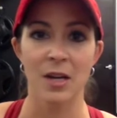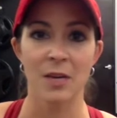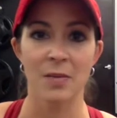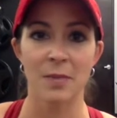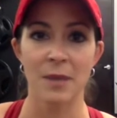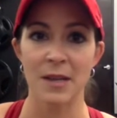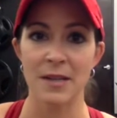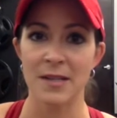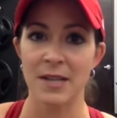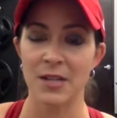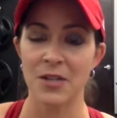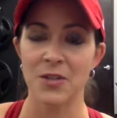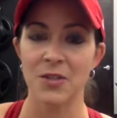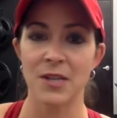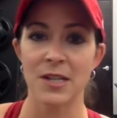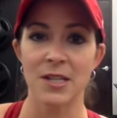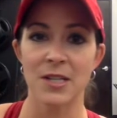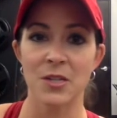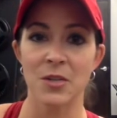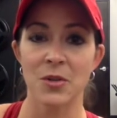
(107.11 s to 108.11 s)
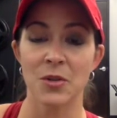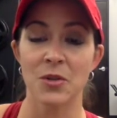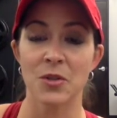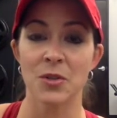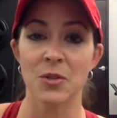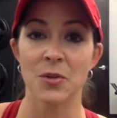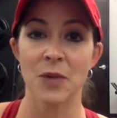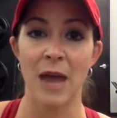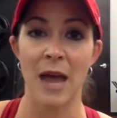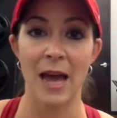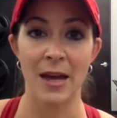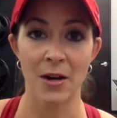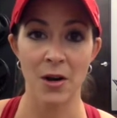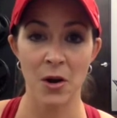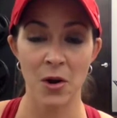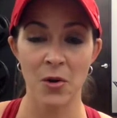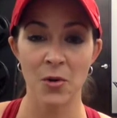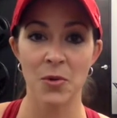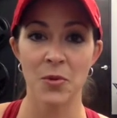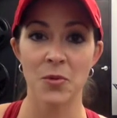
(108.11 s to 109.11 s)
best exercises you can do at
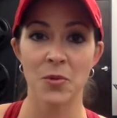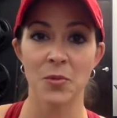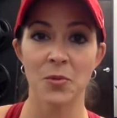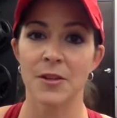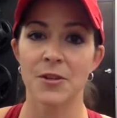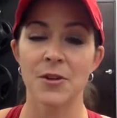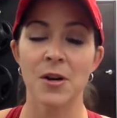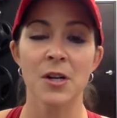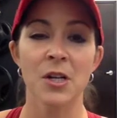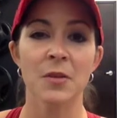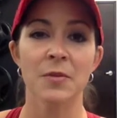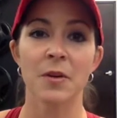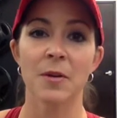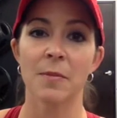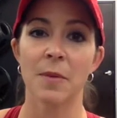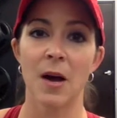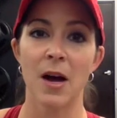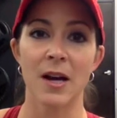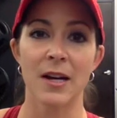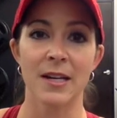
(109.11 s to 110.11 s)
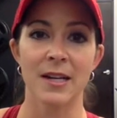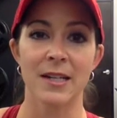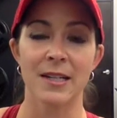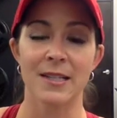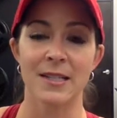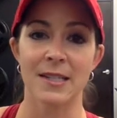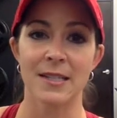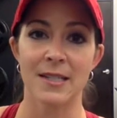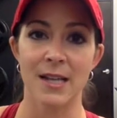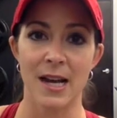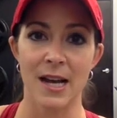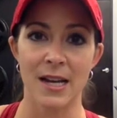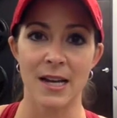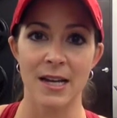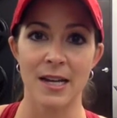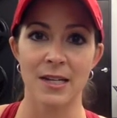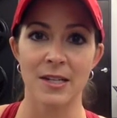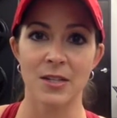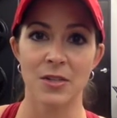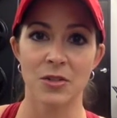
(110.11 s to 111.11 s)
home. The trunk of your body is
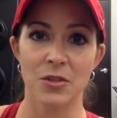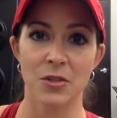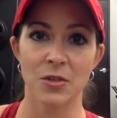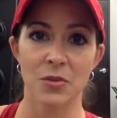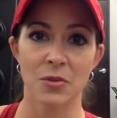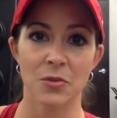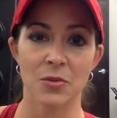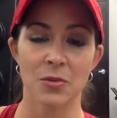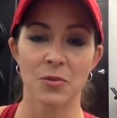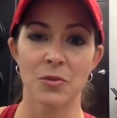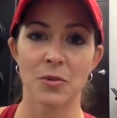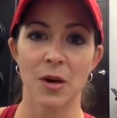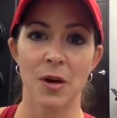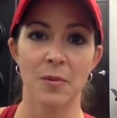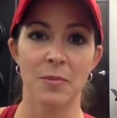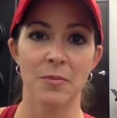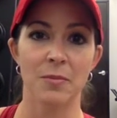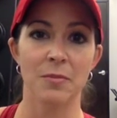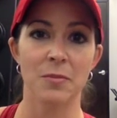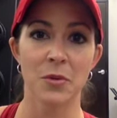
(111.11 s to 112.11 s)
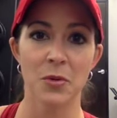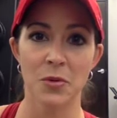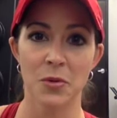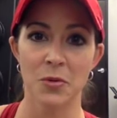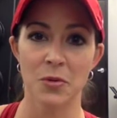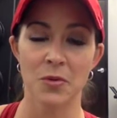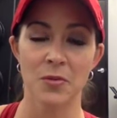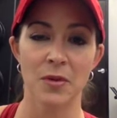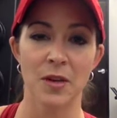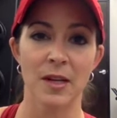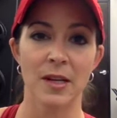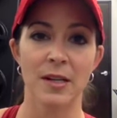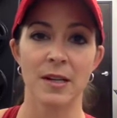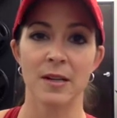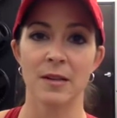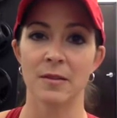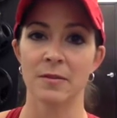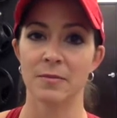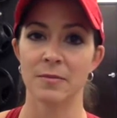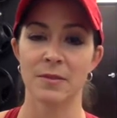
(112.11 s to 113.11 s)
designed to move in
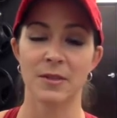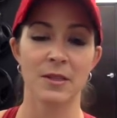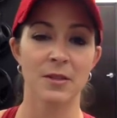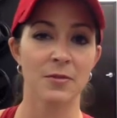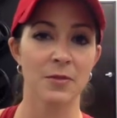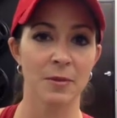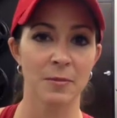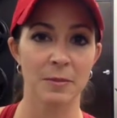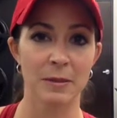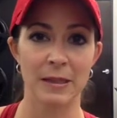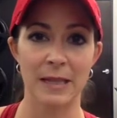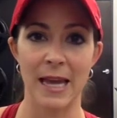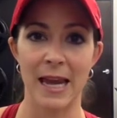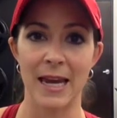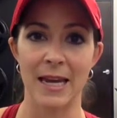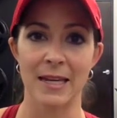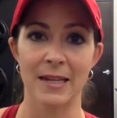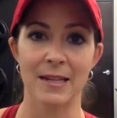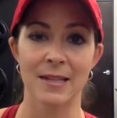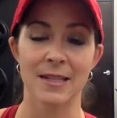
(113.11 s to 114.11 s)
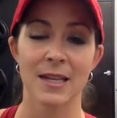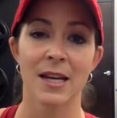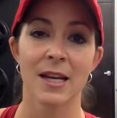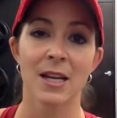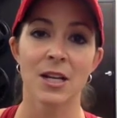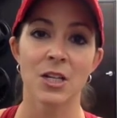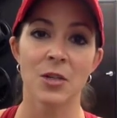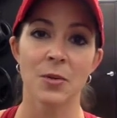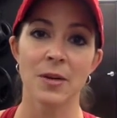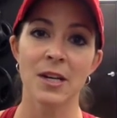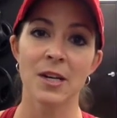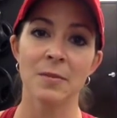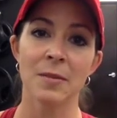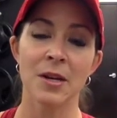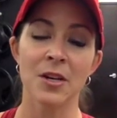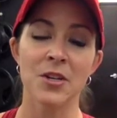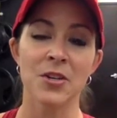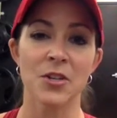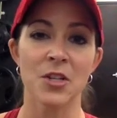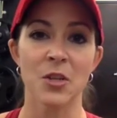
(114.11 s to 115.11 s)
different planes. So we need to
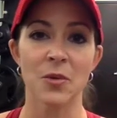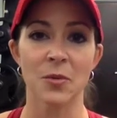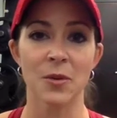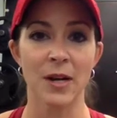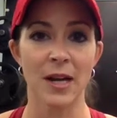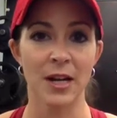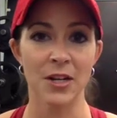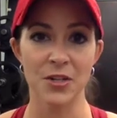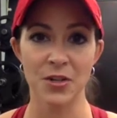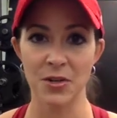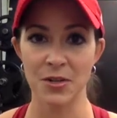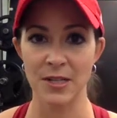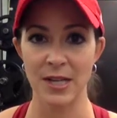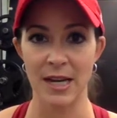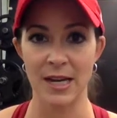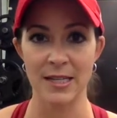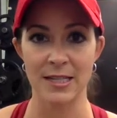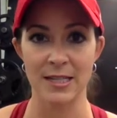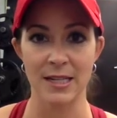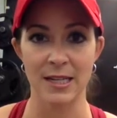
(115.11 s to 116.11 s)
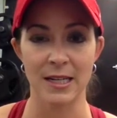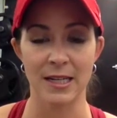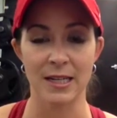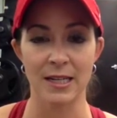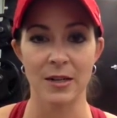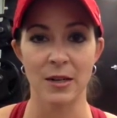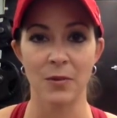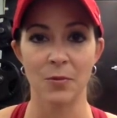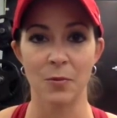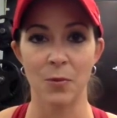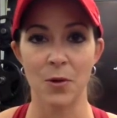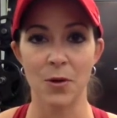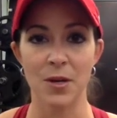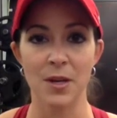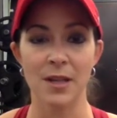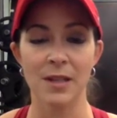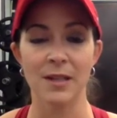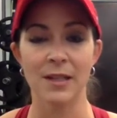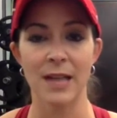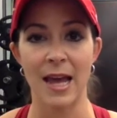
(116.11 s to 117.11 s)
make sure that we're exercising and
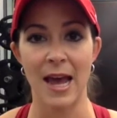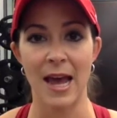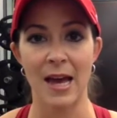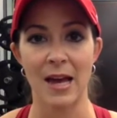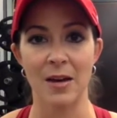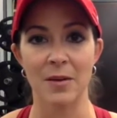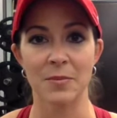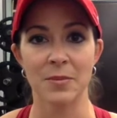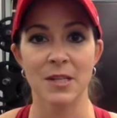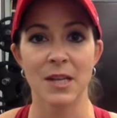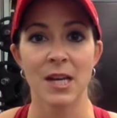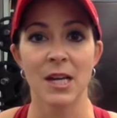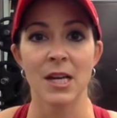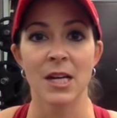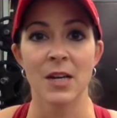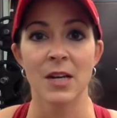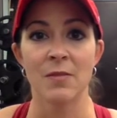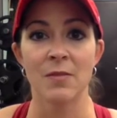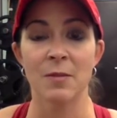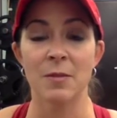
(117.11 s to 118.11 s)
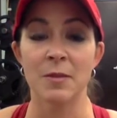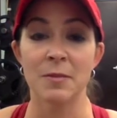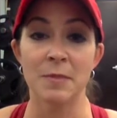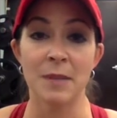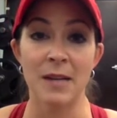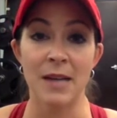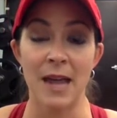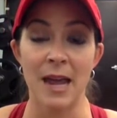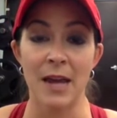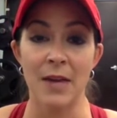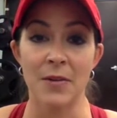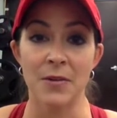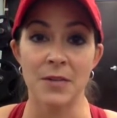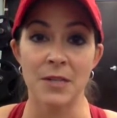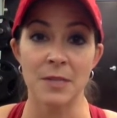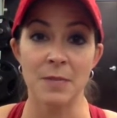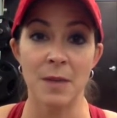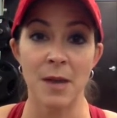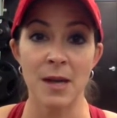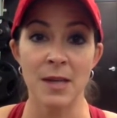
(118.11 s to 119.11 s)
working the abs from as many angles as
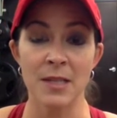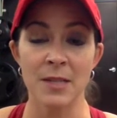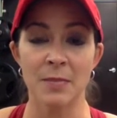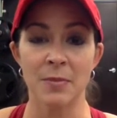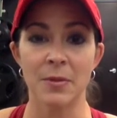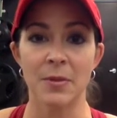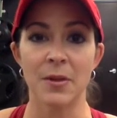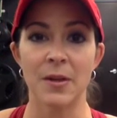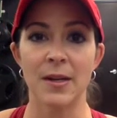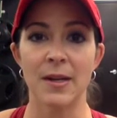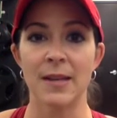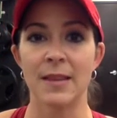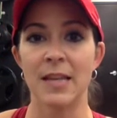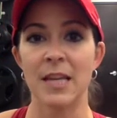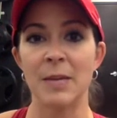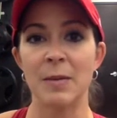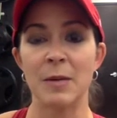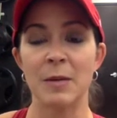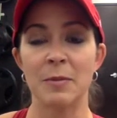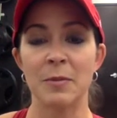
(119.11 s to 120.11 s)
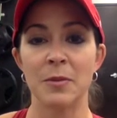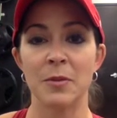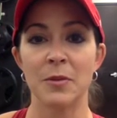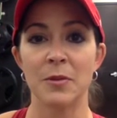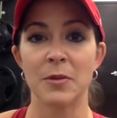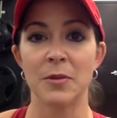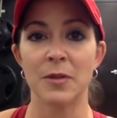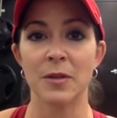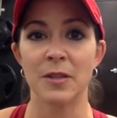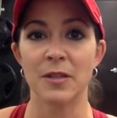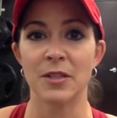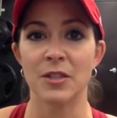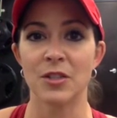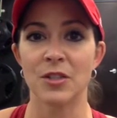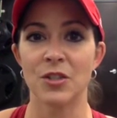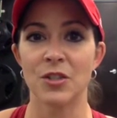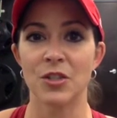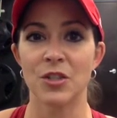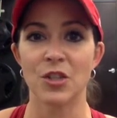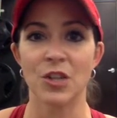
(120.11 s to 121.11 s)
possible. And I think people
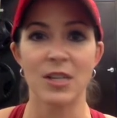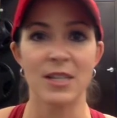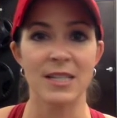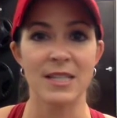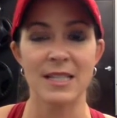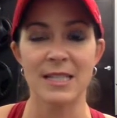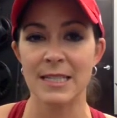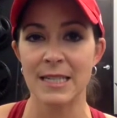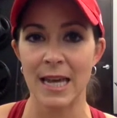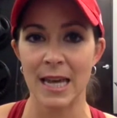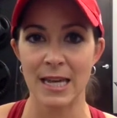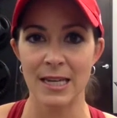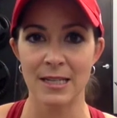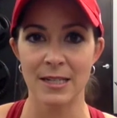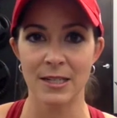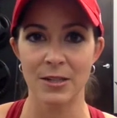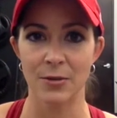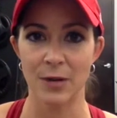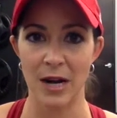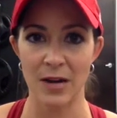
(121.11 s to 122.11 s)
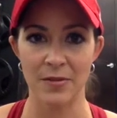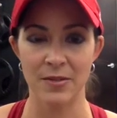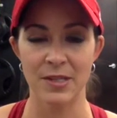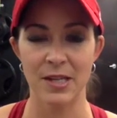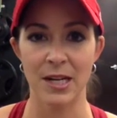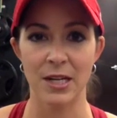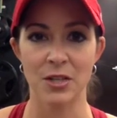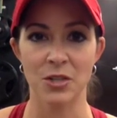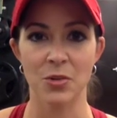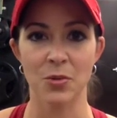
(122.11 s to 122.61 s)
just tend to gravitate